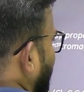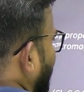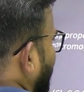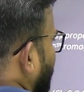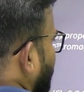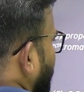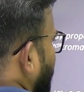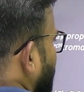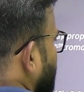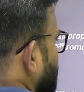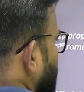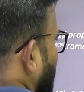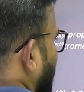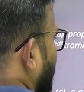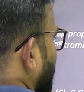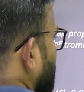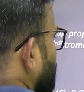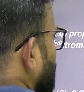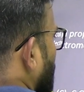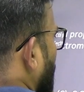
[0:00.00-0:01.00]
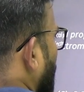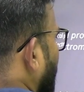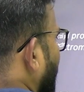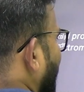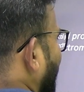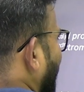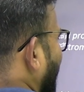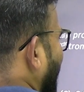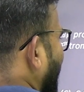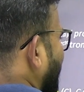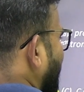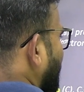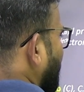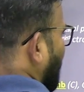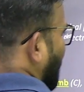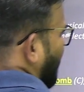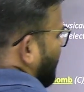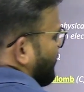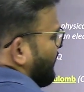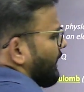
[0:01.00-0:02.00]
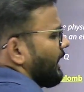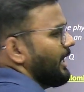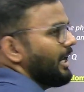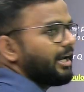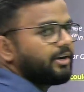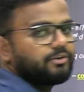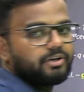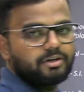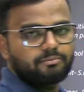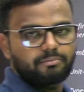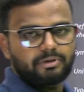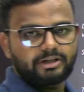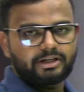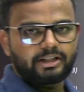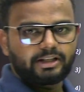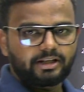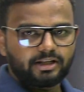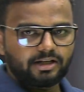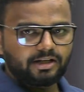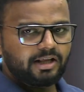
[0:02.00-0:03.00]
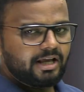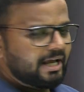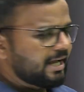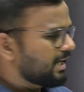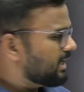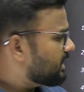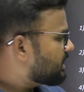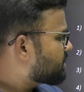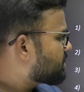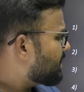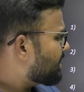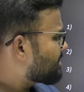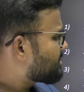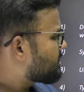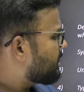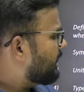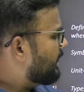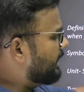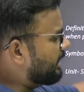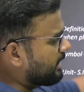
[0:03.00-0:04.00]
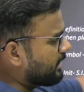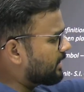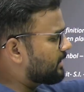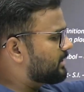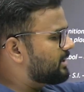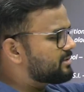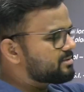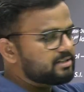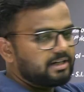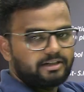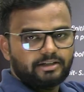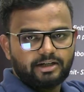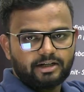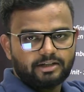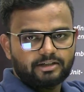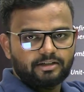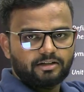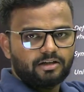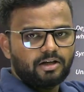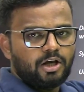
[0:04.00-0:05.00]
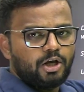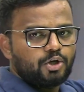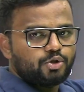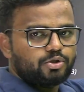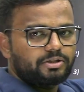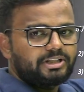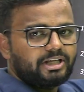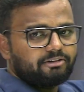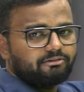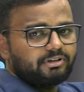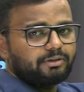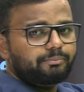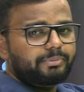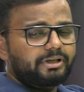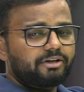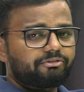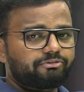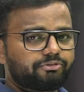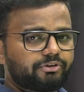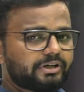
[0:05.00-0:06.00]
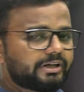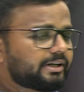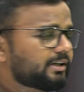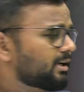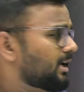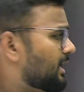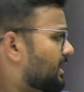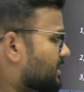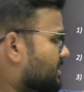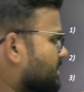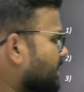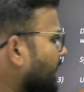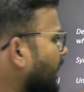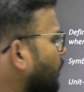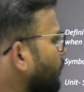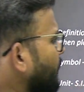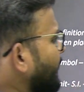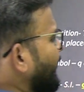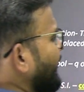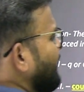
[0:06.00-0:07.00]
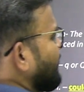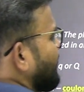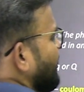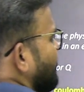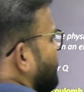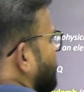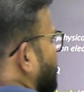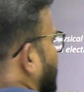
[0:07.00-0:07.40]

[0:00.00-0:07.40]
electric charge or any other electric material just near this conductor, so there will be a field surrounding this